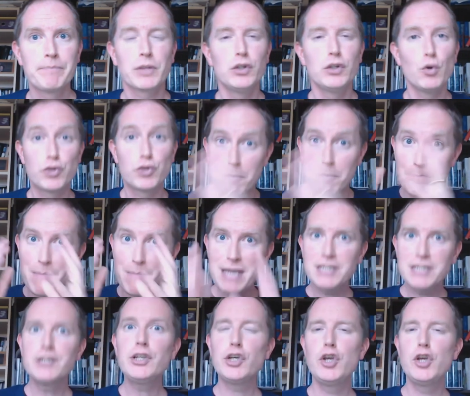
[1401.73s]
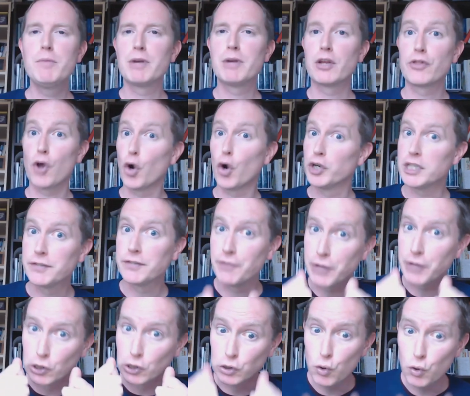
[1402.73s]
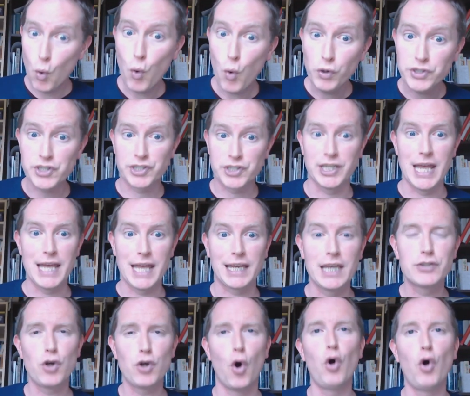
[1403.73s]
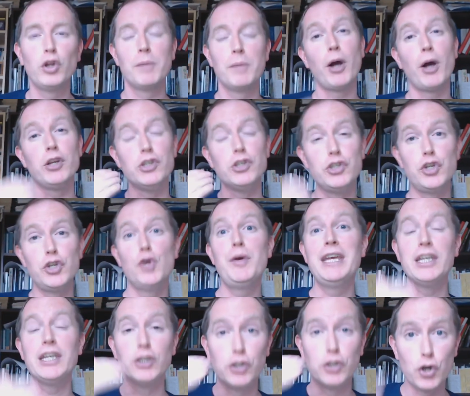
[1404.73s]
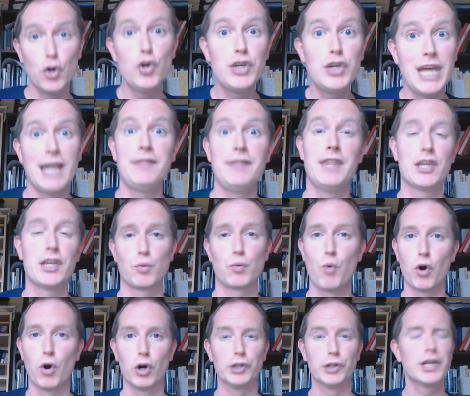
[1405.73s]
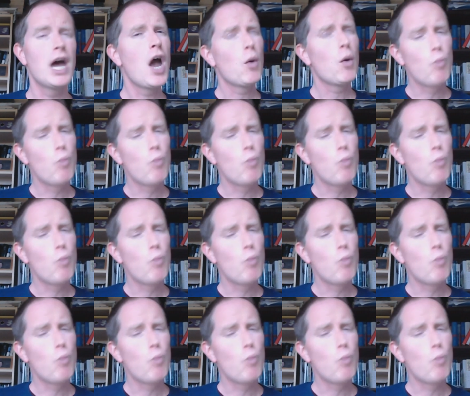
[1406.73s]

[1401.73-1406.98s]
No, submission to human authorities for the Lord's sake is all about doing good in this world,